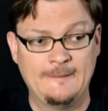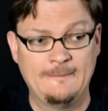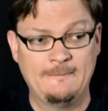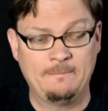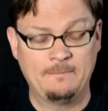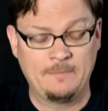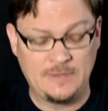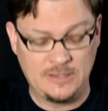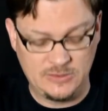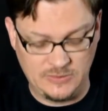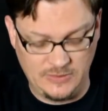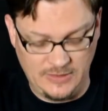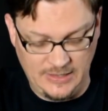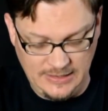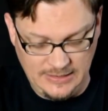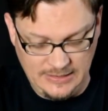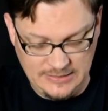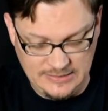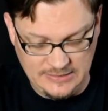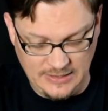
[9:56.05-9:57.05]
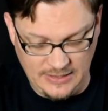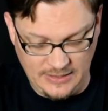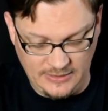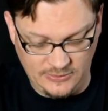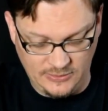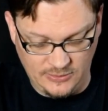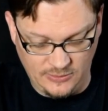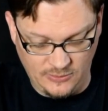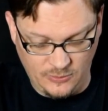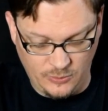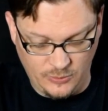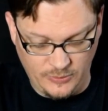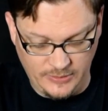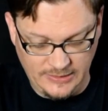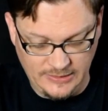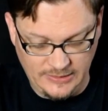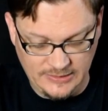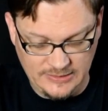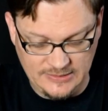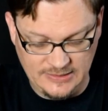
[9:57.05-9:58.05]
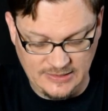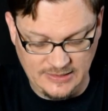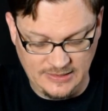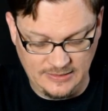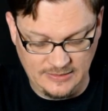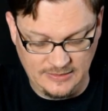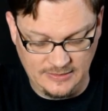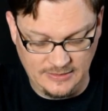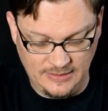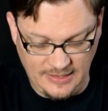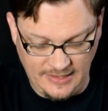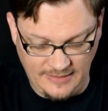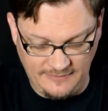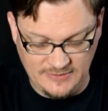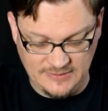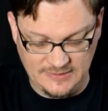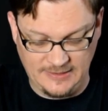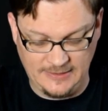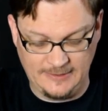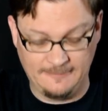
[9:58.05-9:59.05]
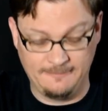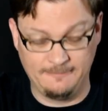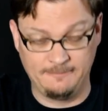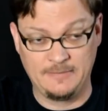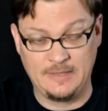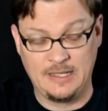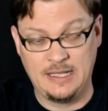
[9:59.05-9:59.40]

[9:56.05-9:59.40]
So that is Dr. Cornelius Evazan.